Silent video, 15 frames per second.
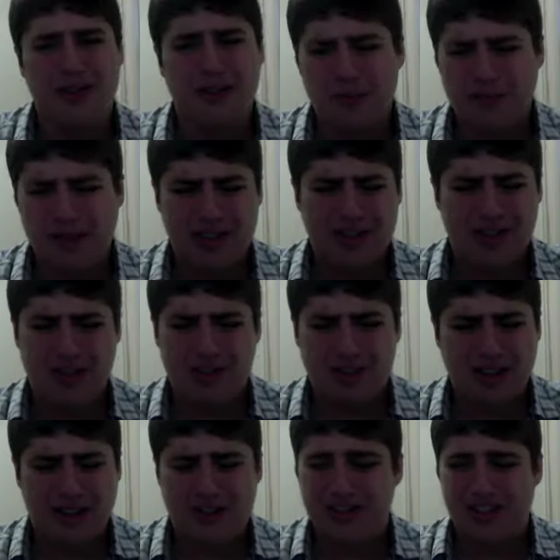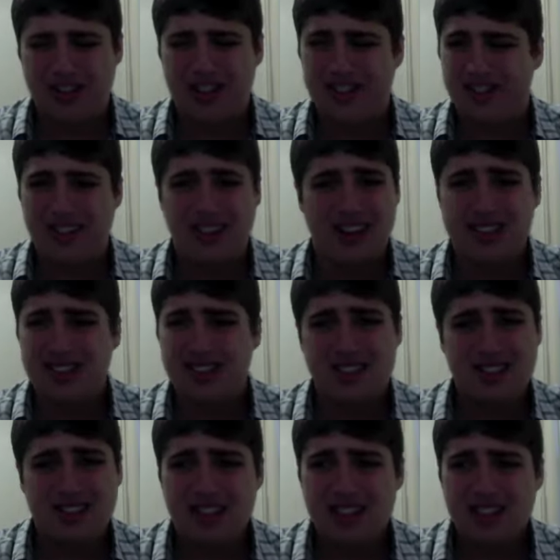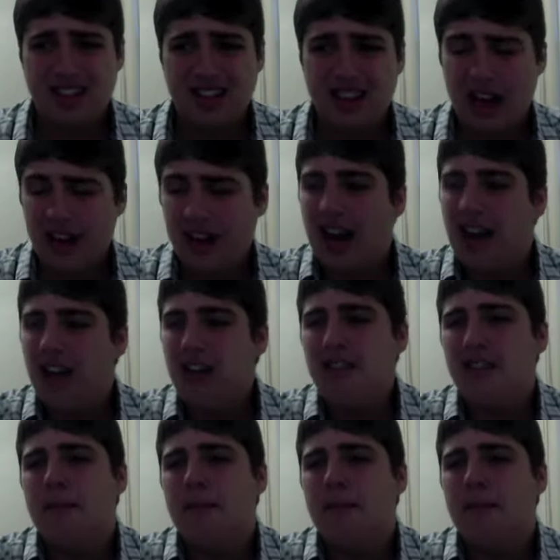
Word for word: Absolutely awful. The Big Show stuff just sucked.